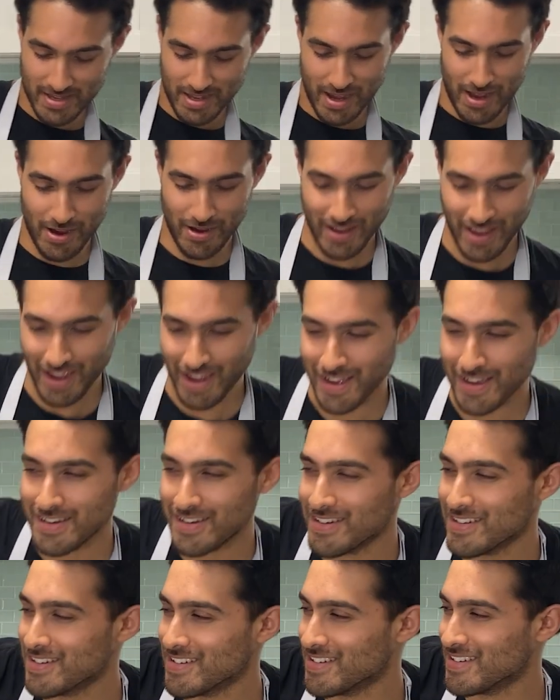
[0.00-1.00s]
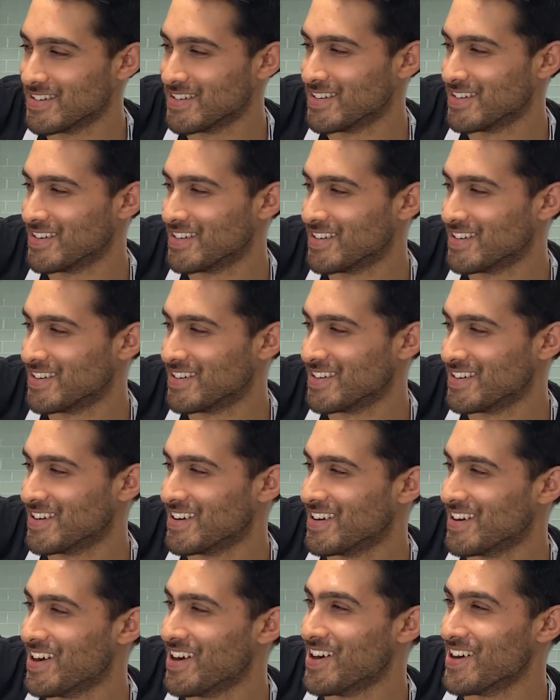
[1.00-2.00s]
Oh yeah.
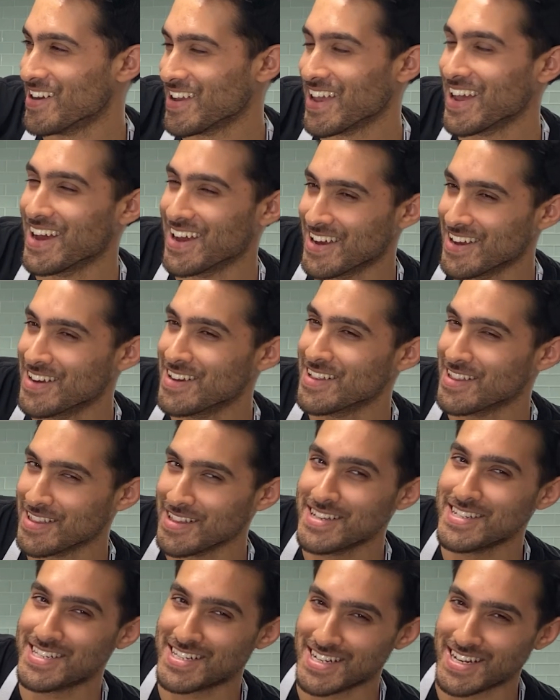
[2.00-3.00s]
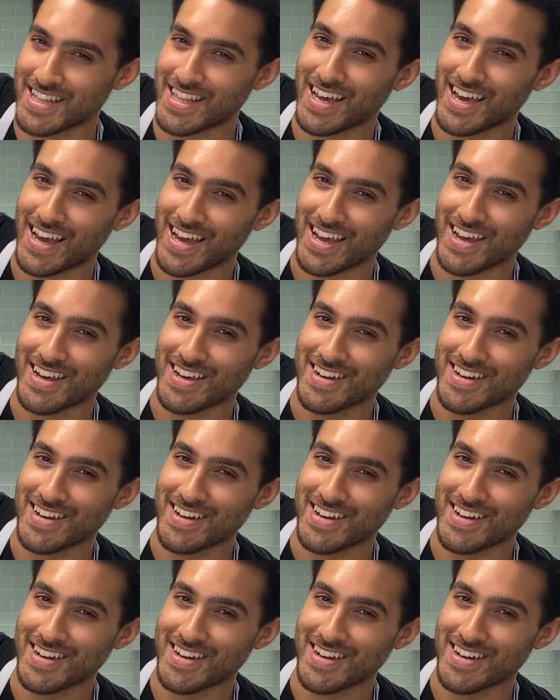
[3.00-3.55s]
Oh yeah. Listen to that.